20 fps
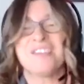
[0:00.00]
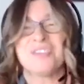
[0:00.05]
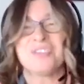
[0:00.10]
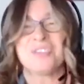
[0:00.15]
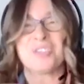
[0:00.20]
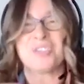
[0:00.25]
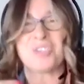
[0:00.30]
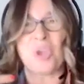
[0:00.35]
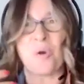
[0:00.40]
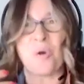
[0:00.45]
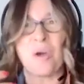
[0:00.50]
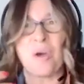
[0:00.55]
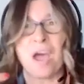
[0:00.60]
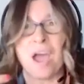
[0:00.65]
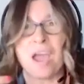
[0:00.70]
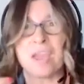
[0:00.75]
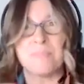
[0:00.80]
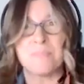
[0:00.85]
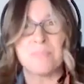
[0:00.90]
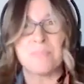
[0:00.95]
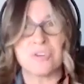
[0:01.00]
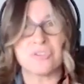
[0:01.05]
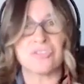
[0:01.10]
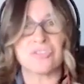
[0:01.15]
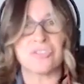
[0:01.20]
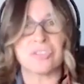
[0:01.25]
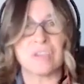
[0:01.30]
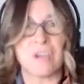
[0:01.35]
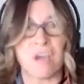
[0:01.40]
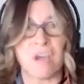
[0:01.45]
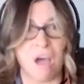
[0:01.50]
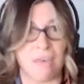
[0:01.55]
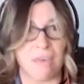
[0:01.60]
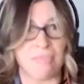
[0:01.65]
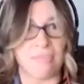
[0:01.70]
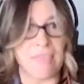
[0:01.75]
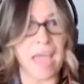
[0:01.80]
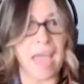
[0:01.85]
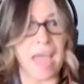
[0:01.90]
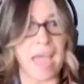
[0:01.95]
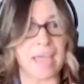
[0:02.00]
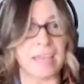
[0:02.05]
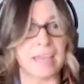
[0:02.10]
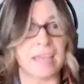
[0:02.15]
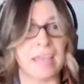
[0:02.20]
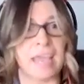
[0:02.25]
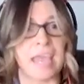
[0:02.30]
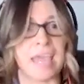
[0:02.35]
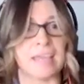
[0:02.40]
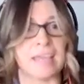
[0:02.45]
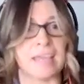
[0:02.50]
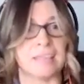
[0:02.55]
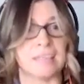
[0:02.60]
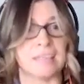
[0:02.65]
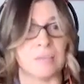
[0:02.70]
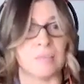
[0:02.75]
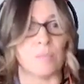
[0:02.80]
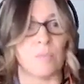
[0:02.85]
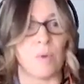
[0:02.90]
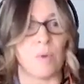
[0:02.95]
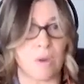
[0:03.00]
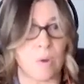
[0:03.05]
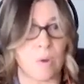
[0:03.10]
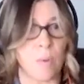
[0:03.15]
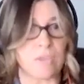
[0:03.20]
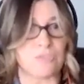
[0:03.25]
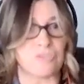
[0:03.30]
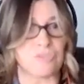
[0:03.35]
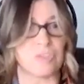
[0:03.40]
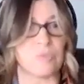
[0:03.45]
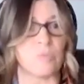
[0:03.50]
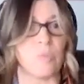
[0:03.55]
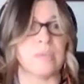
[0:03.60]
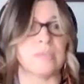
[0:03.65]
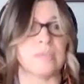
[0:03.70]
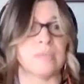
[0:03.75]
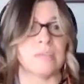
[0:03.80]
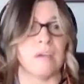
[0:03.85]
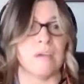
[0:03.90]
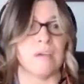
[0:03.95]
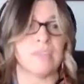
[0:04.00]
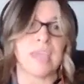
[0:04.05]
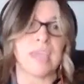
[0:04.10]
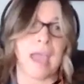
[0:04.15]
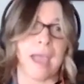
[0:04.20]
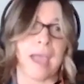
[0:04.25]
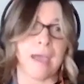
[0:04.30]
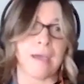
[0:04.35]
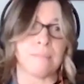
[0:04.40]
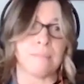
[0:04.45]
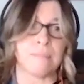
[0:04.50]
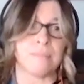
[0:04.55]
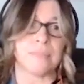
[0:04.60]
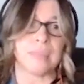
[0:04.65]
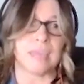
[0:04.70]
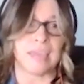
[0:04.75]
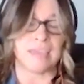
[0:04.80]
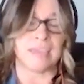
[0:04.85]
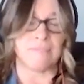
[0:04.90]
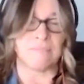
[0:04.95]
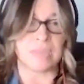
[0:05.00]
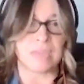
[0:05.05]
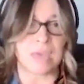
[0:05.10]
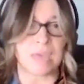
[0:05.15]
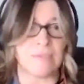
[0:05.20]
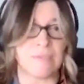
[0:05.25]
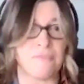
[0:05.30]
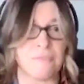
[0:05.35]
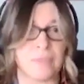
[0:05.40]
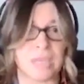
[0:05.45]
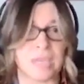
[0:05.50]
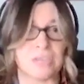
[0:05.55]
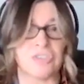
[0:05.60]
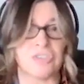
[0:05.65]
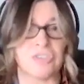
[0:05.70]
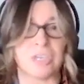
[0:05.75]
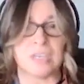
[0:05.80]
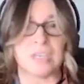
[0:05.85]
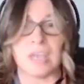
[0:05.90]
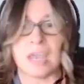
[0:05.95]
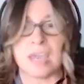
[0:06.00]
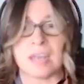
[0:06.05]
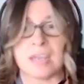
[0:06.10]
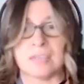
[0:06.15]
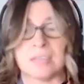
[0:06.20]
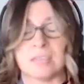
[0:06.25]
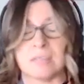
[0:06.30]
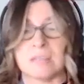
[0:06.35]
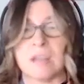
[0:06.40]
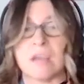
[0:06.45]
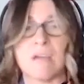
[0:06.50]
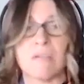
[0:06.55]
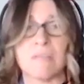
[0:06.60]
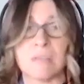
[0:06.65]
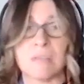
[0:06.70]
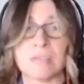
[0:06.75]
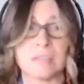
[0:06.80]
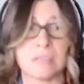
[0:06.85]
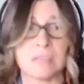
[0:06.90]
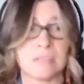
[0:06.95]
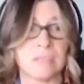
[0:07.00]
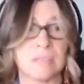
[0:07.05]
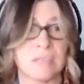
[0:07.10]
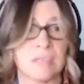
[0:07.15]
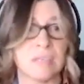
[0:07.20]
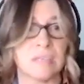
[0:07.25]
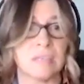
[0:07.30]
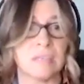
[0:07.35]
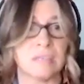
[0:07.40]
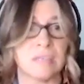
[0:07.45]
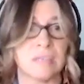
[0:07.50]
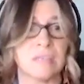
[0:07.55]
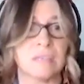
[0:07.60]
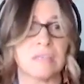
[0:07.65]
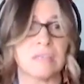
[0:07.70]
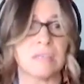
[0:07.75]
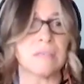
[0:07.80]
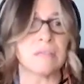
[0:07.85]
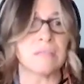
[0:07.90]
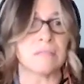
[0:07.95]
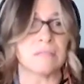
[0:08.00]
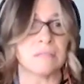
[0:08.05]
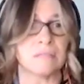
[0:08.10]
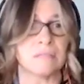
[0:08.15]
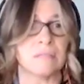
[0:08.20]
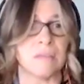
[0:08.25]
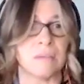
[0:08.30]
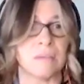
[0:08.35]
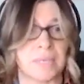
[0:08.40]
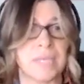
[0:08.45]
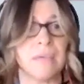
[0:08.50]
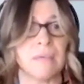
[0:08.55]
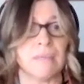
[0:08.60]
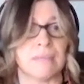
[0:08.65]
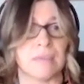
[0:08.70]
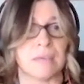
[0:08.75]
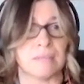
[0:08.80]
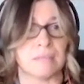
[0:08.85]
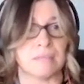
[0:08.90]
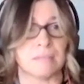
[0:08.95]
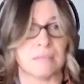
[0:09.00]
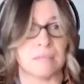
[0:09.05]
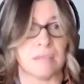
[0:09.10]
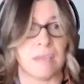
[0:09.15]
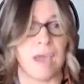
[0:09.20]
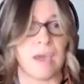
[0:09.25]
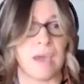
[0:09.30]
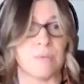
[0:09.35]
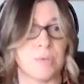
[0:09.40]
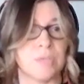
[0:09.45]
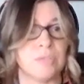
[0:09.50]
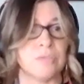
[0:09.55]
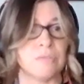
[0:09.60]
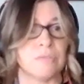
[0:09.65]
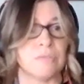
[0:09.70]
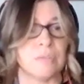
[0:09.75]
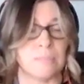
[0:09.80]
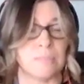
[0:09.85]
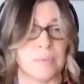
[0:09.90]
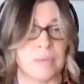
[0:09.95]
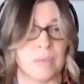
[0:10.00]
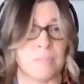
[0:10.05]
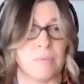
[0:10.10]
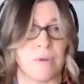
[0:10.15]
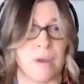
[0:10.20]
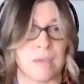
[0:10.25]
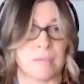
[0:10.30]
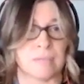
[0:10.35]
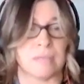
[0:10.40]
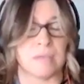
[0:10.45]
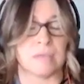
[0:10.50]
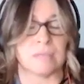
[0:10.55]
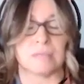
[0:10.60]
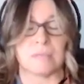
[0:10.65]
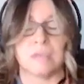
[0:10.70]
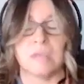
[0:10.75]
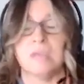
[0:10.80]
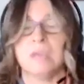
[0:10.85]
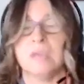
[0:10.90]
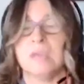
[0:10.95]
So I pushed on that, and I said, what question was it on the app? They gave me that information. And I said, no, I said, he's going to appeal this. How do we do the appeal process?